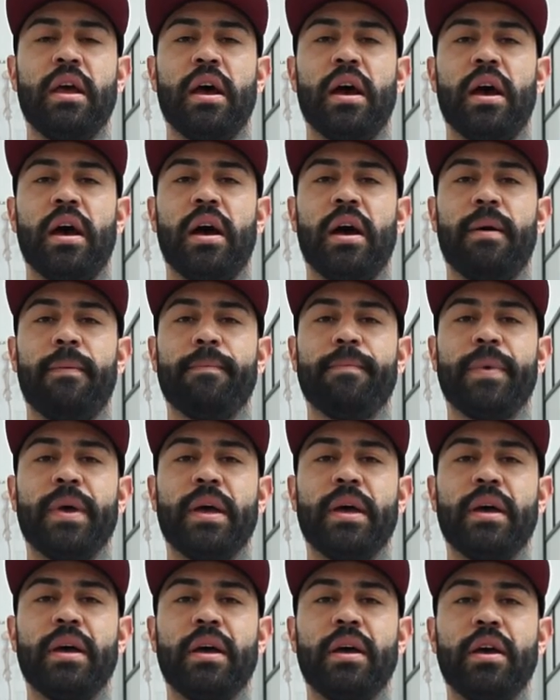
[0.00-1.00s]
Um,
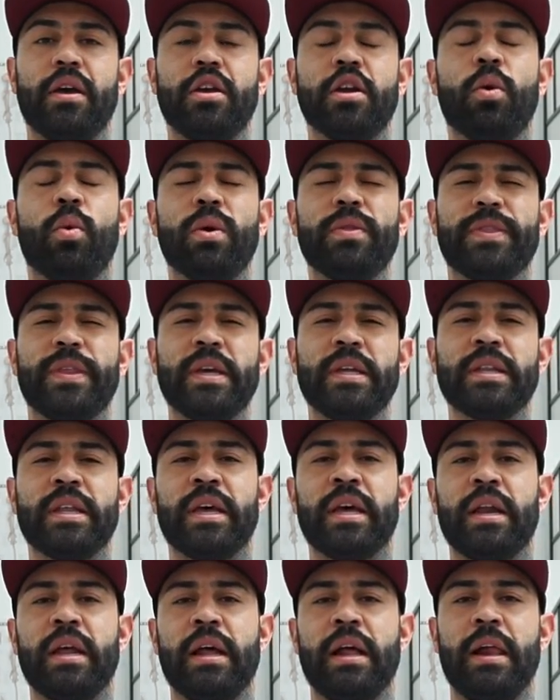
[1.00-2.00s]
you know, one thing
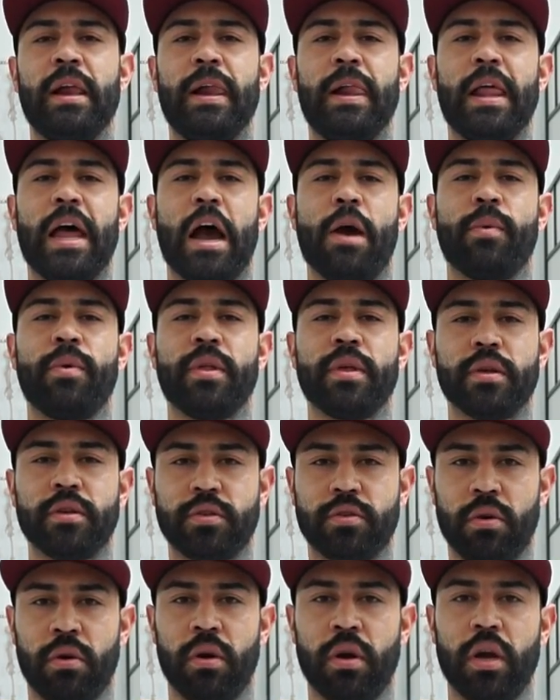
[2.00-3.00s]
that I really
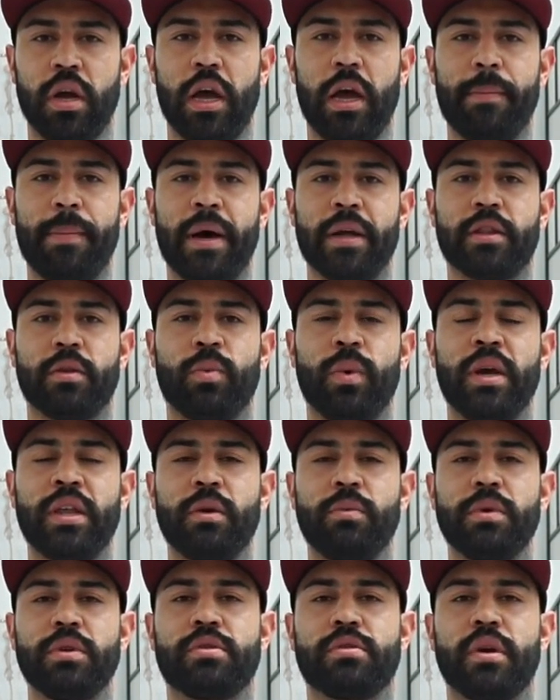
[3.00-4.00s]
enjoy about the way
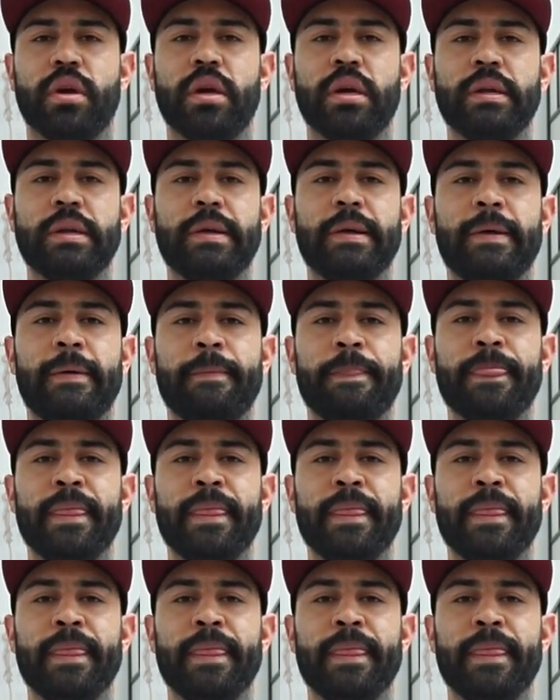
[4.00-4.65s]
that we train